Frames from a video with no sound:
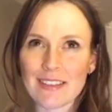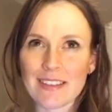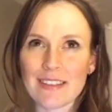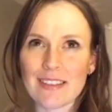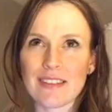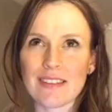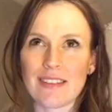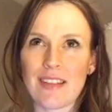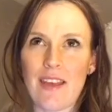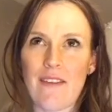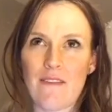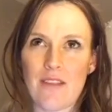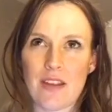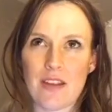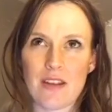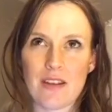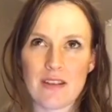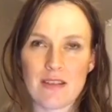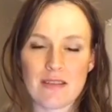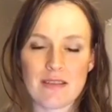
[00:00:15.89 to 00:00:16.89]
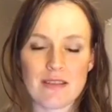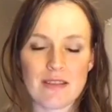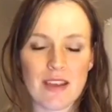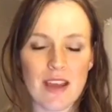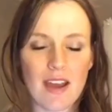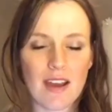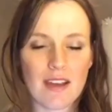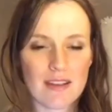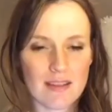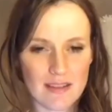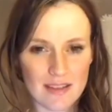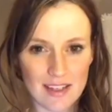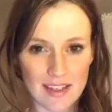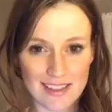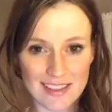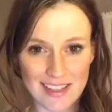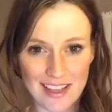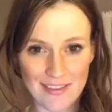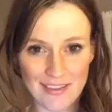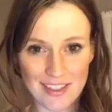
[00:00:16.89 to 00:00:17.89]
7. Yeah, day
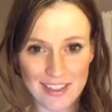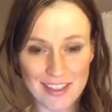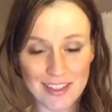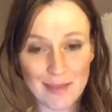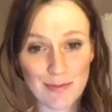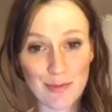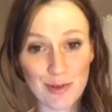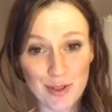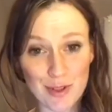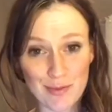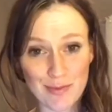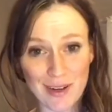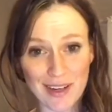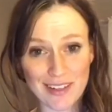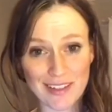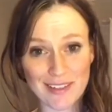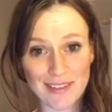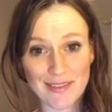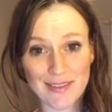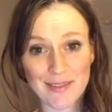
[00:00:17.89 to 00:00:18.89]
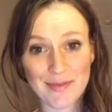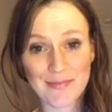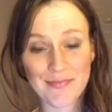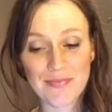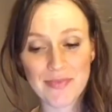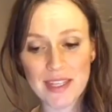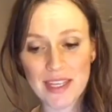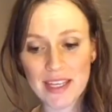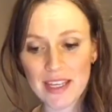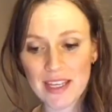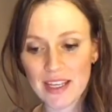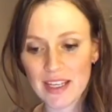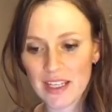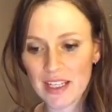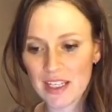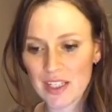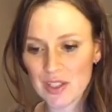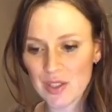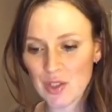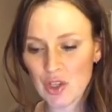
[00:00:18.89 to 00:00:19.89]
7's perspective.
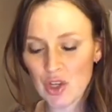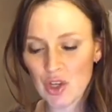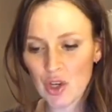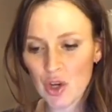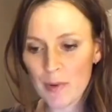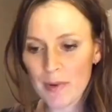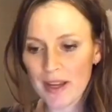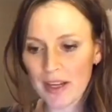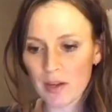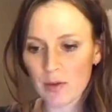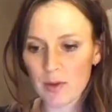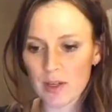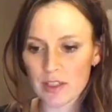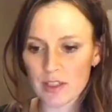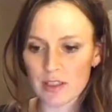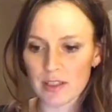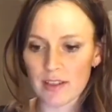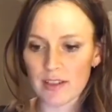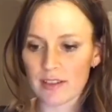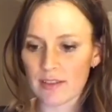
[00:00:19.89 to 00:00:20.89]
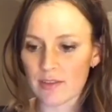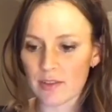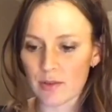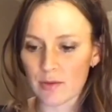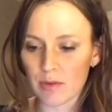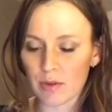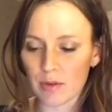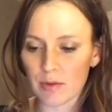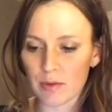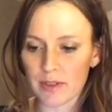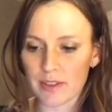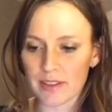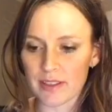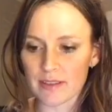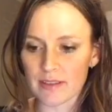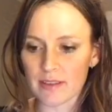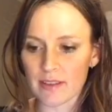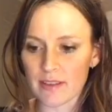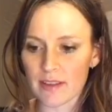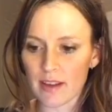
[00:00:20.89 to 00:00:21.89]
So you can go back and watch that if you weren't with
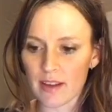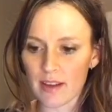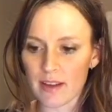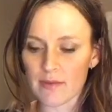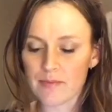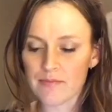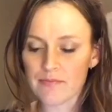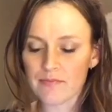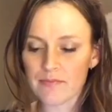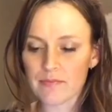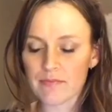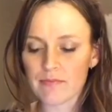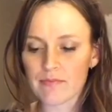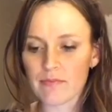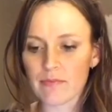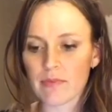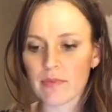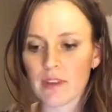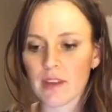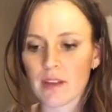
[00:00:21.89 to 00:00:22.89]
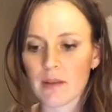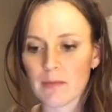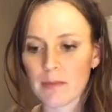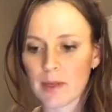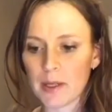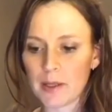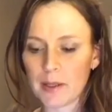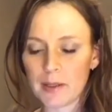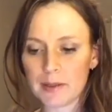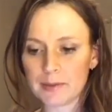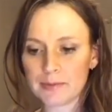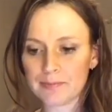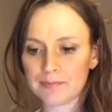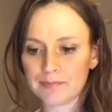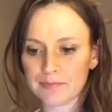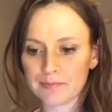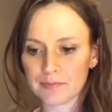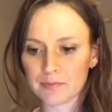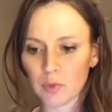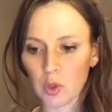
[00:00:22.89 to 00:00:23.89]
us on that. But
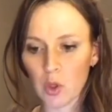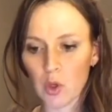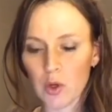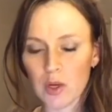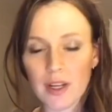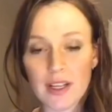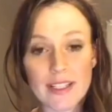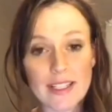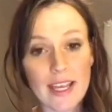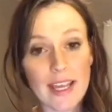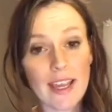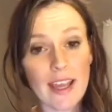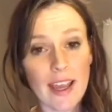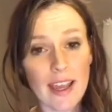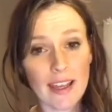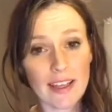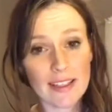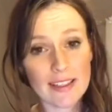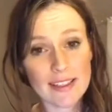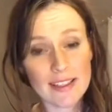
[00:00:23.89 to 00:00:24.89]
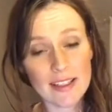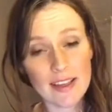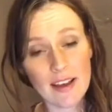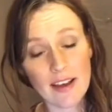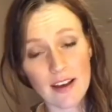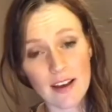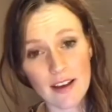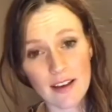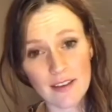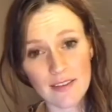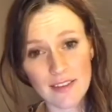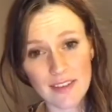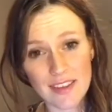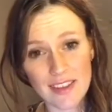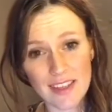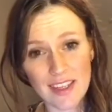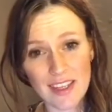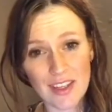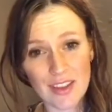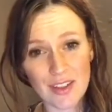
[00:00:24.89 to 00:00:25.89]
we're going on day 8 of
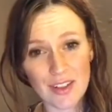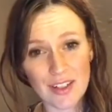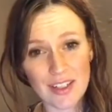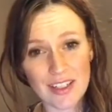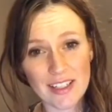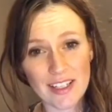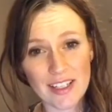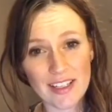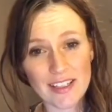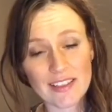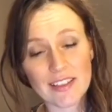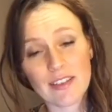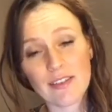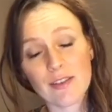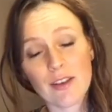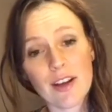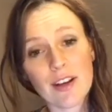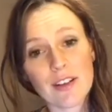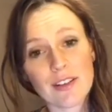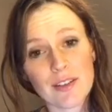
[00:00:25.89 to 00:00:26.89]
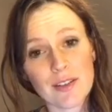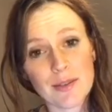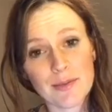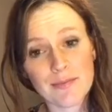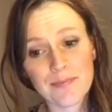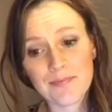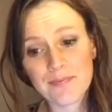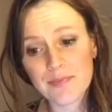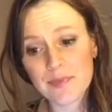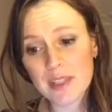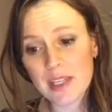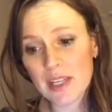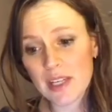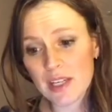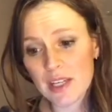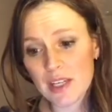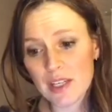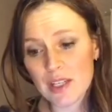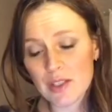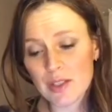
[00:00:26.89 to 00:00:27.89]
the 30 days of gratitude.
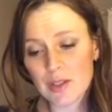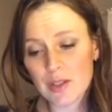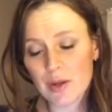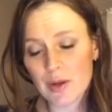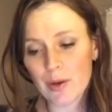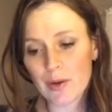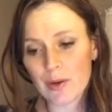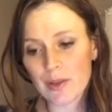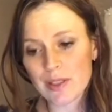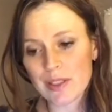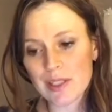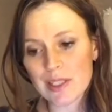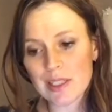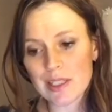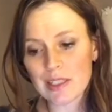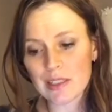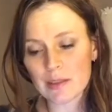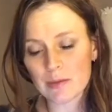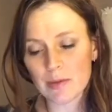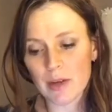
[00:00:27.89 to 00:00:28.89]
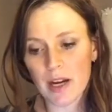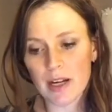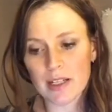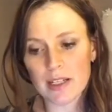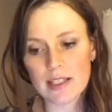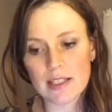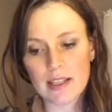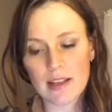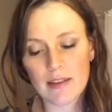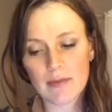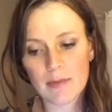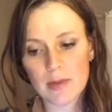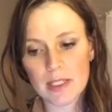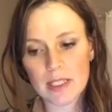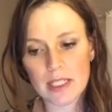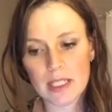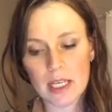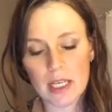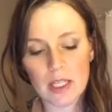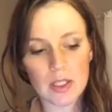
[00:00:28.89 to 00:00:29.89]
So it's just a little practice that I put
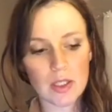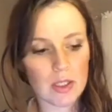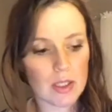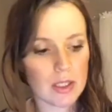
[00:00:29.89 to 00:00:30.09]
together